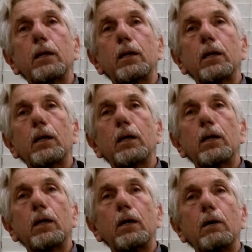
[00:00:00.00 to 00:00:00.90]

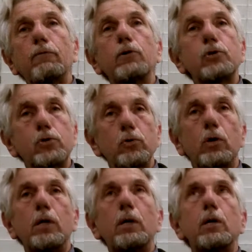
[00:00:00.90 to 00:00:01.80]
Footstool.
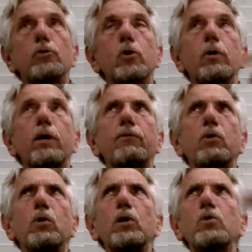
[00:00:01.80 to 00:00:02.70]
Footstool. So if
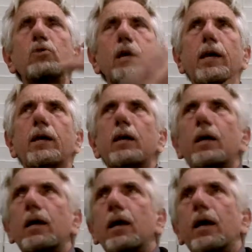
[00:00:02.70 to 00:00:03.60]
you were using
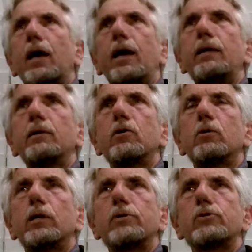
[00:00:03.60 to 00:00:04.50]
a
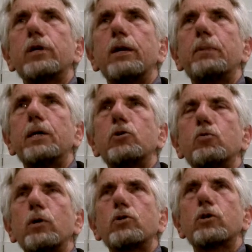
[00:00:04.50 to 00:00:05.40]
literalist image,
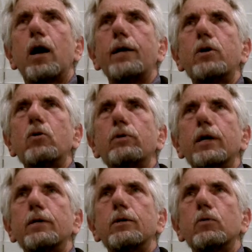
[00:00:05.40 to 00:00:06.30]
which I know
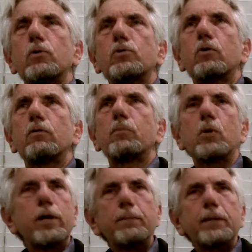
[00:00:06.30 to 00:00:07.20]
that we're sort of
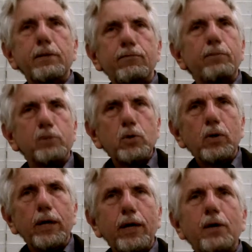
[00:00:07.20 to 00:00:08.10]
prohibited from
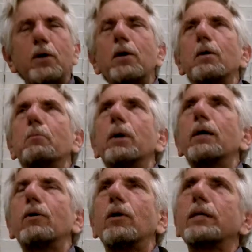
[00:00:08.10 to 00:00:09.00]
doing,
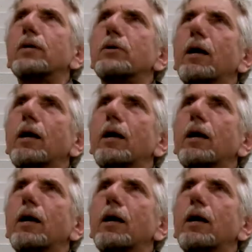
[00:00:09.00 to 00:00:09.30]
but on the other